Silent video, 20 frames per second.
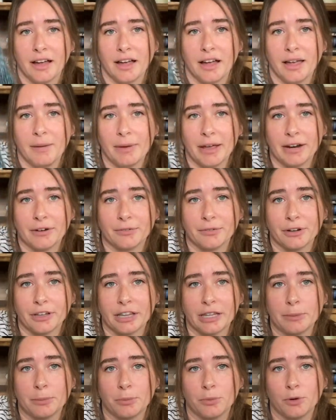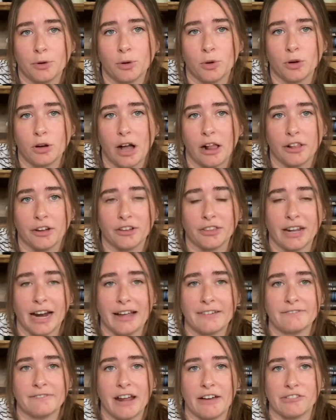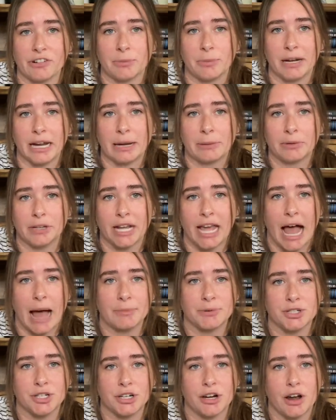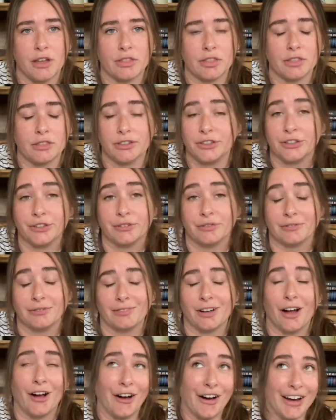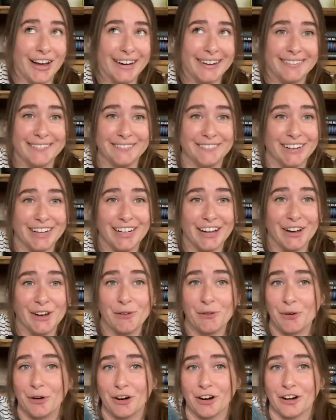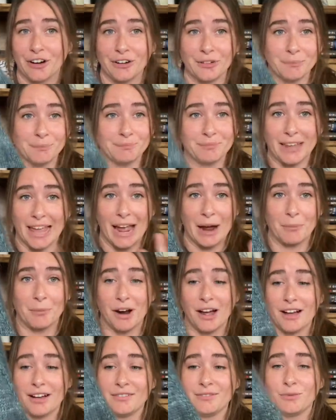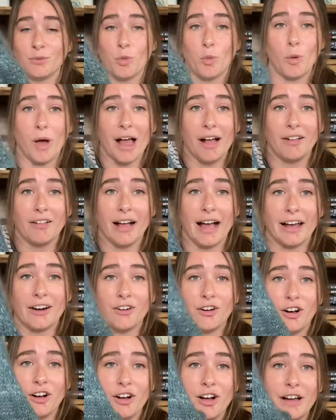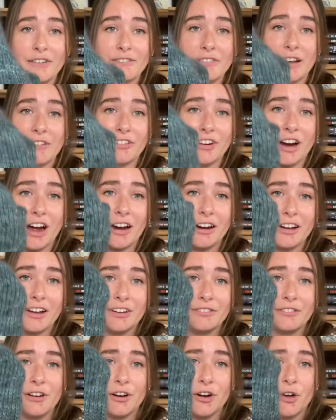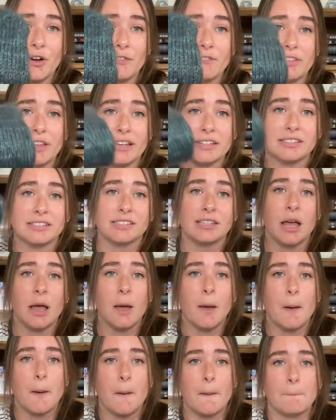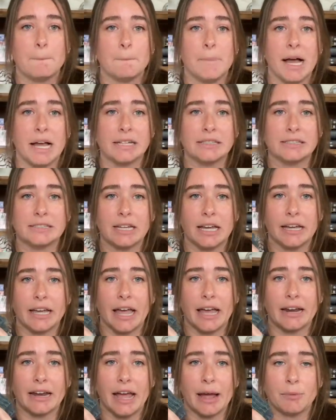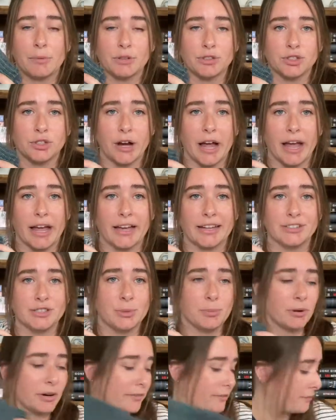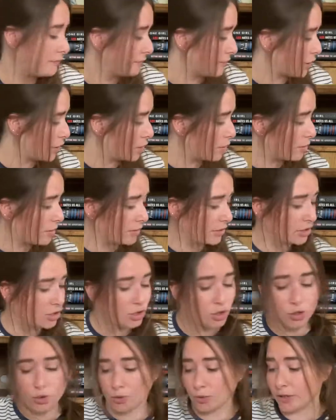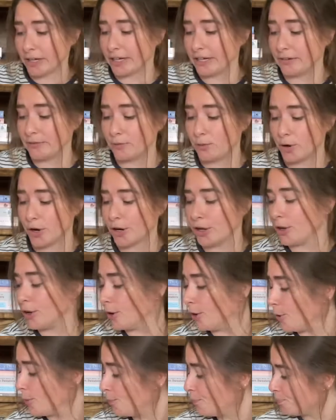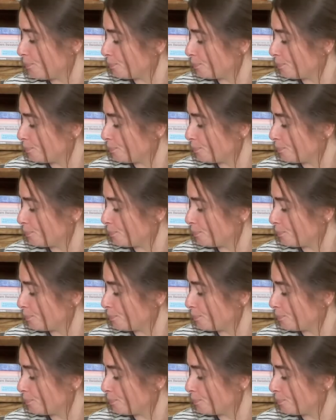It made a really cool color that I've never been able to capture on video or camera well at all. I've never gotten a good photo of this, but again, I will try to put a photo on the screen for you.